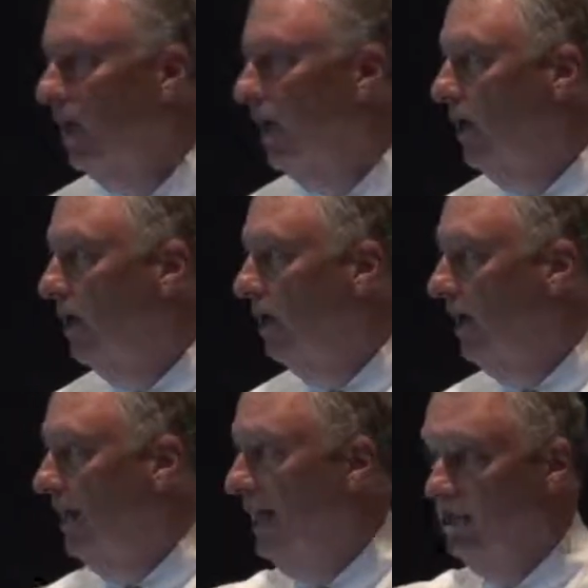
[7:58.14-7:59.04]

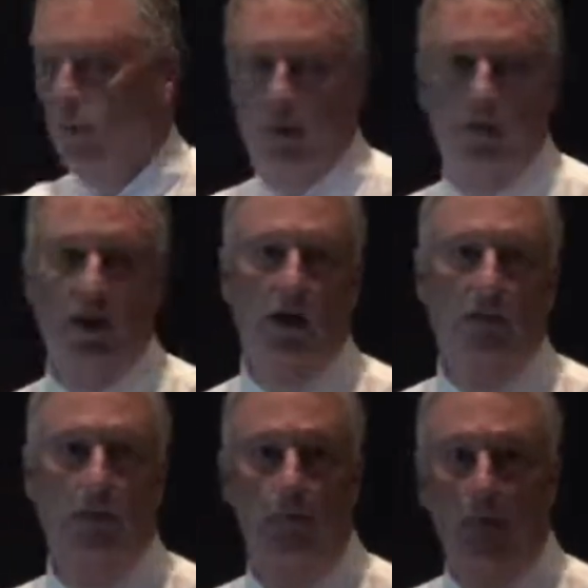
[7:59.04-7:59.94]
And that's one of
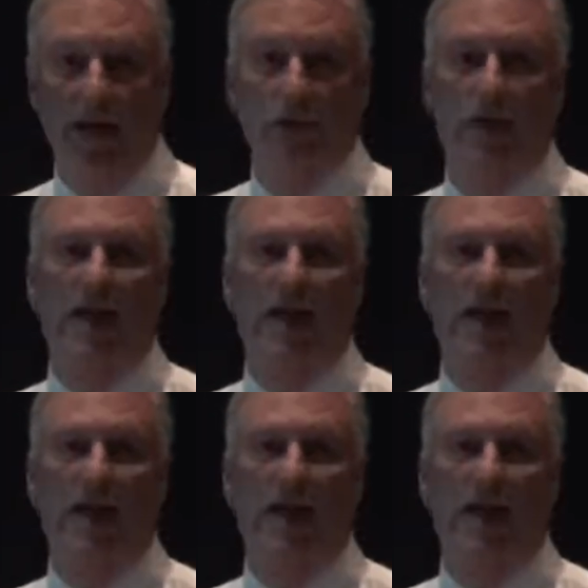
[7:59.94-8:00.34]
their big